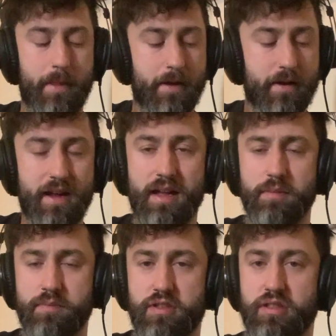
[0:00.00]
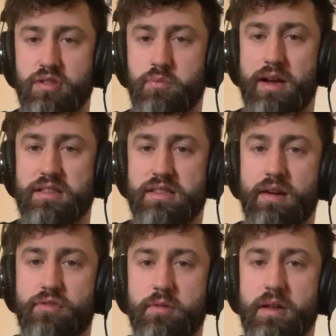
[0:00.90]
Okay, so just practice
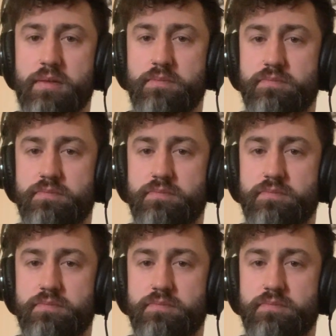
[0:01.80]
that for a bit.